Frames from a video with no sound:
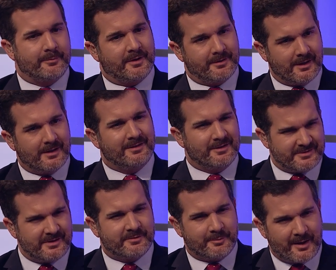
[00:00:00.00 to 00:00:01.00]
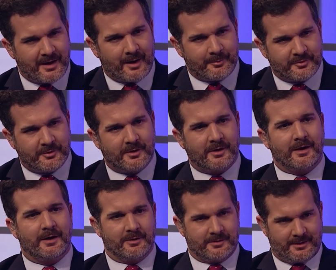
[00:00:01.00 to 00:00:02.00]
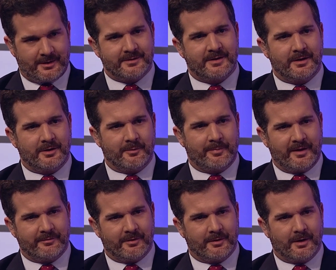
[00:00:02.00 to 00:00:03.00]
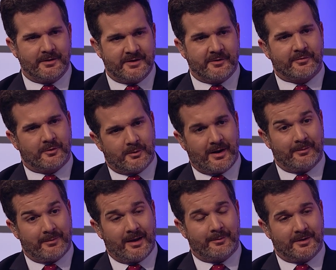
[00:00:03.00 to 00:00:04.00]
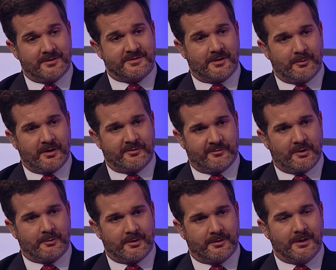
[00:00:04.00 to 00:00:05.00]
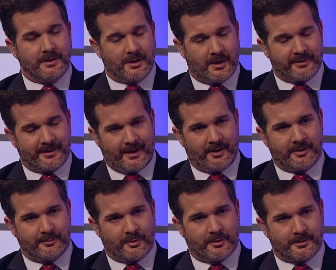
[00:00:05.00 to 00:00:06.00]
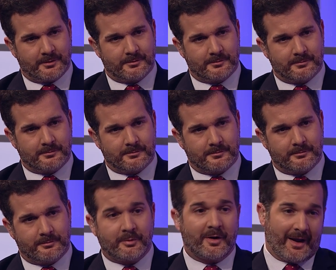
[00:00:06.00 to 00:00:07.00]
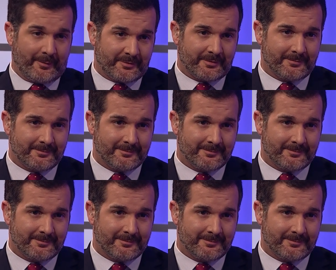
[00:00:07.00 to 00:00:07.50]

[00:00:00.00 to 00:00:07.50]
But there seems to be an opportunity here to continue to pave a different way, maybe in some ways forward, on the county board, perhaps.